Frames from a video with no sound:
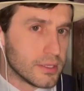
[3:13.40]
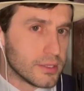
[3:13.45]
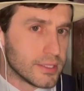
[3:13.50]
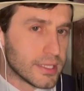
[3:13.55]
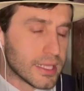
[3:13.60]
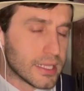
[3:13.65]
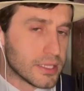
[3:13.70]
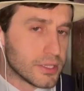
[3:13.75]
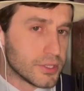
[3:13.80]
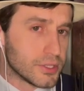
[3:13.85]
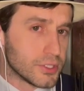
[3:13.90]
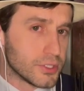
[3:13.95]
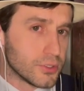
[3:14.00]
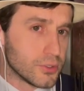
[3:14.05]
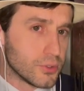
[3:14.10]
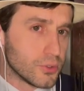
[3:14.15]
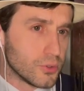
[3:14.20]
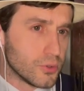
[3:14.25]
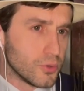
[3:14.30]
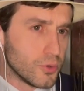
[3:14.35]
tend
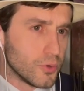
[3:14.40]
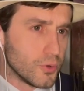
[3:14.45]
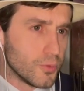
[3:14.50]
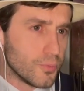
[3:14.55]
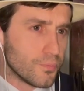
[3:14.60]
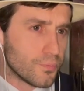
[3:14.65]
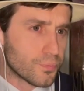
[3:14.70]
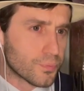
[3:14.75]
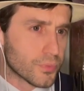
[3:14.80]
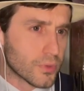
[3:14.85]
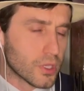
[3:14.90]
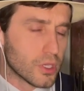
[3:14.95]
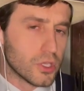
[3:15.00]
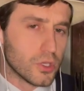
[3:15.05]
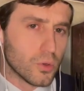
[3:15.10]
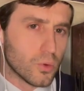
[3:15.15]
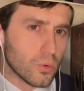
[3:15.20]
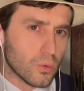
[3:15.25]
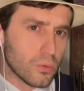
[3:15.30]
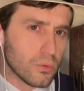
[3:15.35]
to,
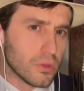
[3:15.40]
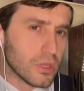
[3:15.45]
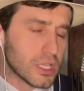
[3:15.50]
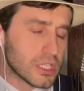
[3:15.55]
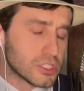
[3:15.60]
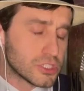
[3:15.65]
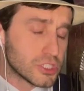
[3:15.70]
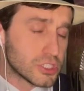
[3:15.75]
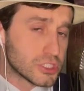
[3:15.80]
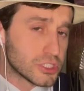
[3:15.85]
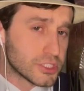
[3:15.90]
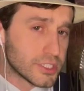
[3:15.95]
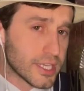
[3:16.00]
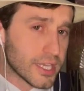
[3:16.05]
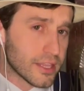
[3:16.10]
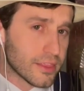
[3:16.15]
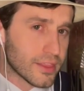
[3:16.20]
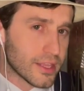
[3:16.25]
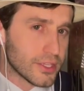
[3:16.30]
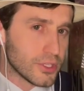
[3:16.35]
let's just
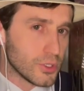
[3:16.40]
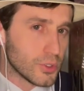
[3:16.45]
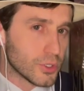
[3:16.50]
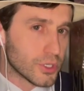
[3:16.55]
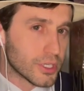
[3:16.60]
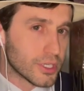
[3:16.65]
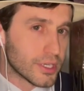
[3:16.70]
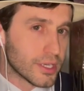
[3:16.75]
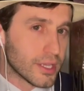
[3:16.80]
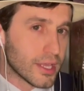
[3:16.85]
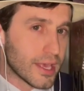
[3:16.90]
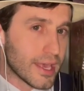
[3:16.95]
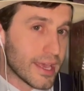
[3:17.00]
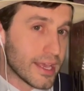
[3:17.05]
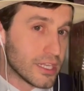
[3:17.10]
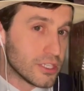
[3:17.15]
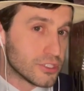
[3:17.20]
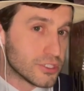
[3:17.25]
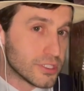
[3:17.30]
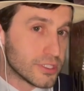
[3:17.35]
say that you can
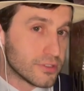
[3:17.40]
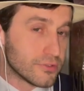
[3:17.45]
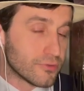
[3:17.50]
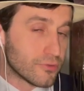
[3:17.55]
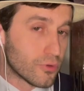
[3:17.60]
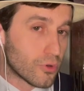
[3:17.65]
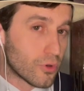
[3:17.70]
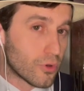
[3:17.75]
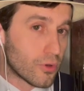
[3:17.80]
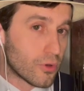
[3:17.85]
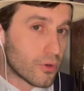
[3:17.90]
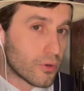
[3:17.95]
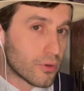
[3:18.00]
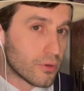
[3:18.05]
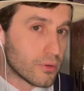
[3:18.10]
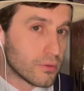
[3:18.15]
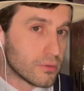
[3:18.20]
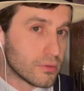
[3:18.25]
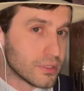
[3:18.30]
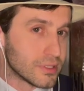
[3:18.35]
age it
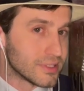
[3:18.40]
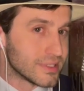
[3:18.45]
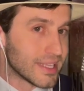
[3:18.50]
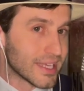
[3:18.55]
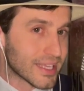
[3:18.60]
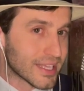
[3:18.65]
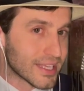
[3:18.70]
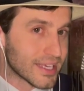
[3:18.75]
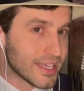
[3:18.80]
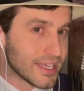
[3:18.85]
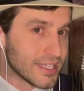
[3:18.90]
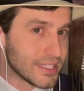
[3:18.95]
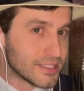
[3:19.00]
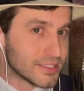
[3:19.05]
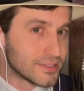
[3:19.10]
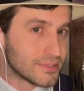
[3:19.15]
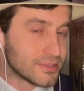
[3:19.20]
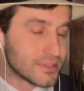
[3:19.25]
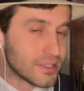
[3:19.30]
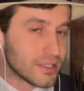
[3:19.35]
for
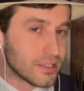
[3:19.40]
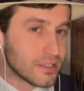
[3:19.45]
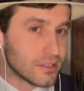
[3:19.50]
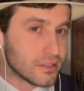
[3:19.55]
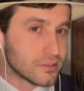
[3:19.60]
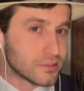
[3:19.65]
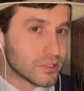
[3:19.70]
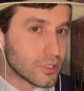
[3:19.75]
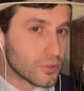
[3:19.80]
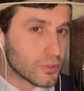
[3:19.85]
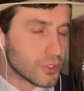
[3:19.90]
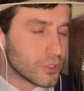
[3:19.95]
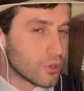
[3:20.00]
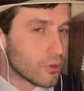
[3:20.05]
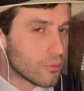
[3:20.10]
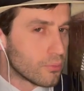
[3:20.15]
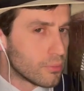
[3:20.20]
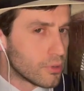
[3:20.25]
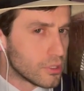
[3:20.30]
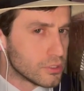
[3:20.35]
decades. So
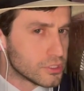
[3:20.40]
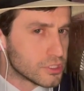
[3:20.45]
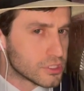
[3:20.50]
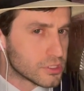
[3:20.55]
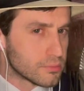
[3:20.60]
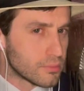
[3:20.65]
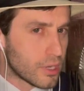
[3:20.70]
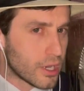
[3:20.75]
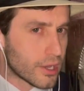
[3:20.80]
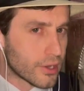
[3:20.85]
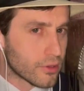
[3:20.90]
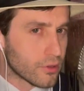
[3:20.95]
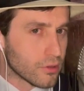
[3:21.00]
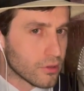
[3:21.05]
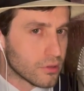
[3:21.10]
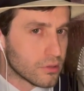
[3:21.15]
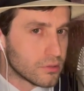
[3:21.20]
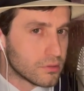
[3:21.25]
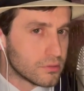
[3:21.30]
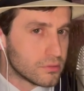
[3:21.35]
purchase a
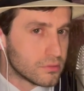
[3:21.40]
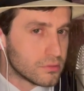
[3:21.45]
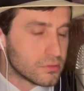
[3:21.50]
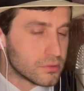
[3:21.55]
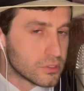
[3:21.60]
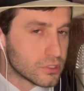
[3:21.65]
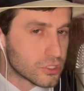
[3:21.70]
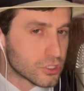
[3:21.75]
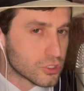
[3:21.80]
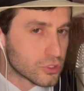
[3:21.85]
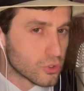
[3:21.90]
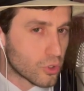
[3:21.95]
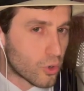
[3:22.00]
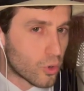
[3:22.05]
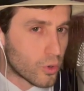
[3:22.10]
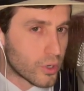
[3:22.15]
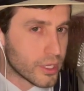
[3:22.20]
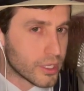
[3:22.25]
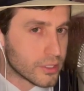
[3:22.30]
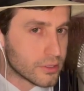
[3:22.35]
bottle,
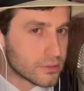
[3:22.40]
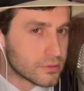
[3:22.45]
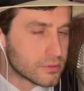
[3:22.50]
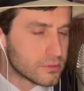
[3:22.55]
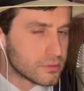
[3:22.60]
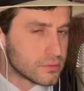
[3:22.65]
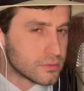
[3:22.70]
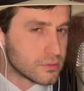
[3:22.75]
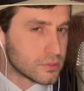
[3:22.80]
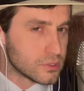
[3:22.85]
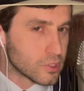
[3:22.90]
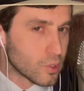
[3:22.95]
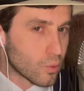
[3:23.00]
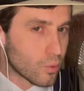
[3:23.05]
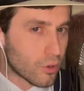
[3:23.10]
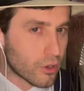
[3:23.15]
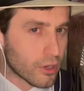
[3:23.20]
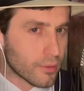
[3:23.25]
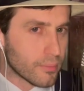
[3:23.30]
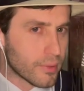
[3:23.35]
store it,
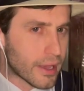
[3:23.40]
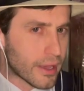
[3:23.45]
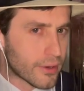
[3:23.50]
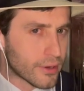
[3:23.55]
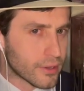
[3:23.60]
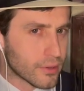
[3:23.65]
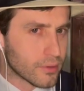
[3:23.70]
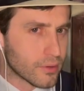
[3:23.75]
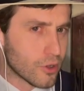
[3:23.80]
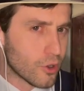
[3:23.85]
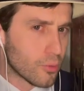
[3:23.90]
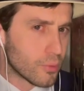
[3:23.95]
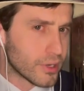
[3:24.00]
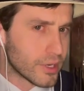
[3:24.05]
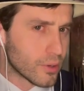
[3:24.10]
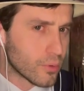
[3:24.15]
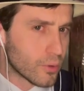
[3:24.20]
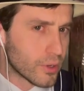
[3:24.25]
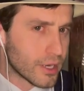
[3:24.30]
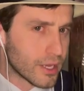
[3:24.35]
don't worry about it,
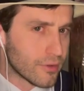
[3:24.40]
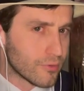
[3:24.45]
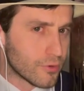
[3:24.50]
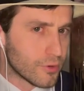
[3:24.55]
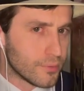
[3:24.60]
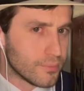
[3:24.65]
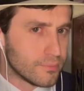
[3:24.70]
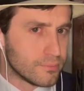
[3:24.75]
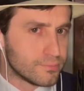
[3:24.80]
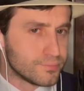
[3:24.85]
open it whenever.